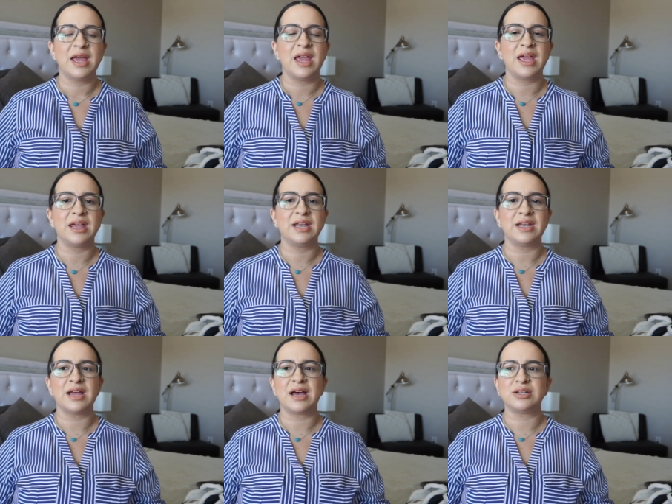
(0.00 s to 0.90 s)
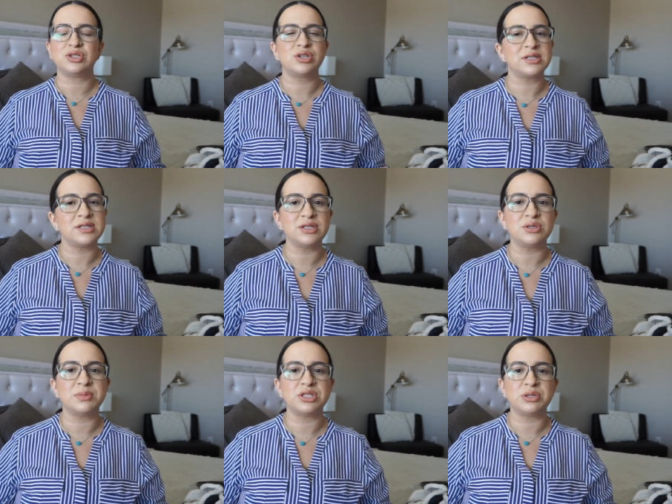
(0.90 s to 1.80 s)
and not stressing
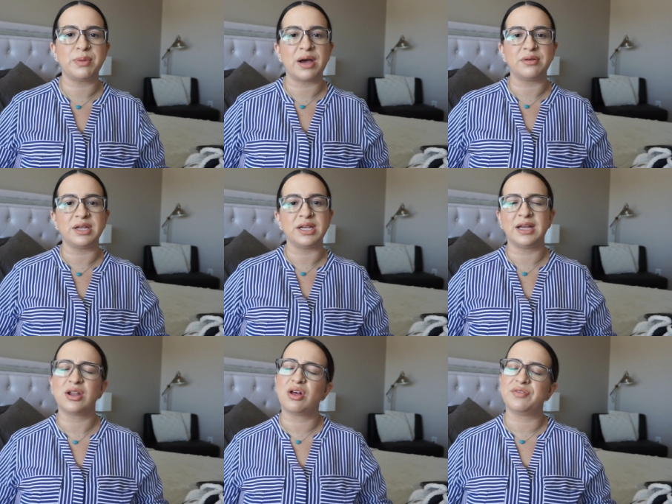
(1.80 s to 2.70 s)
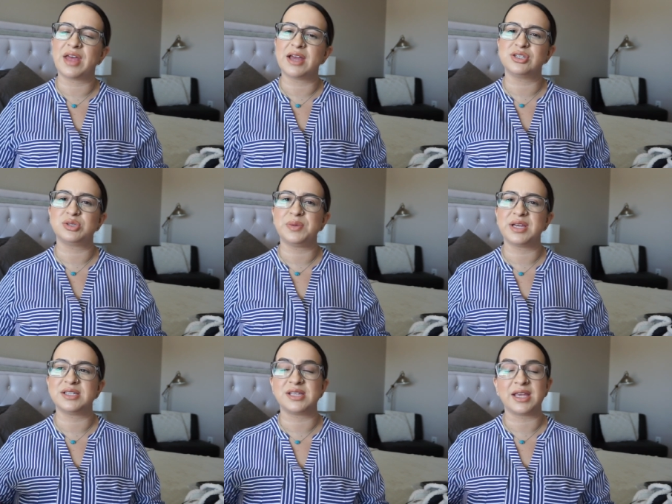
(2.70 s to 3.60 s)
too much about it and all of that just
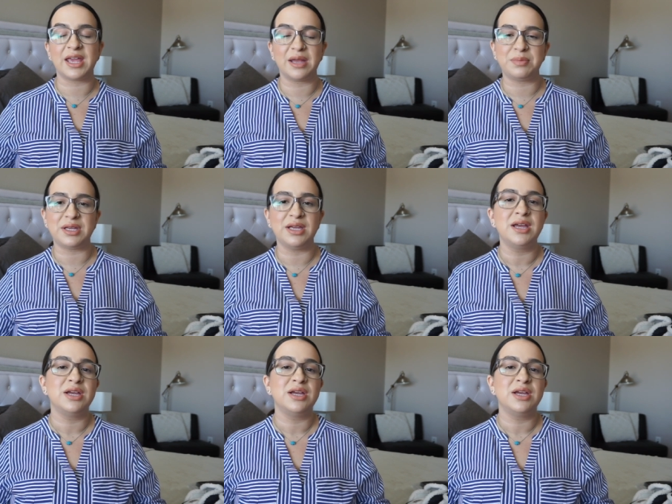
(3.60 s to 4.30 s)
because it can be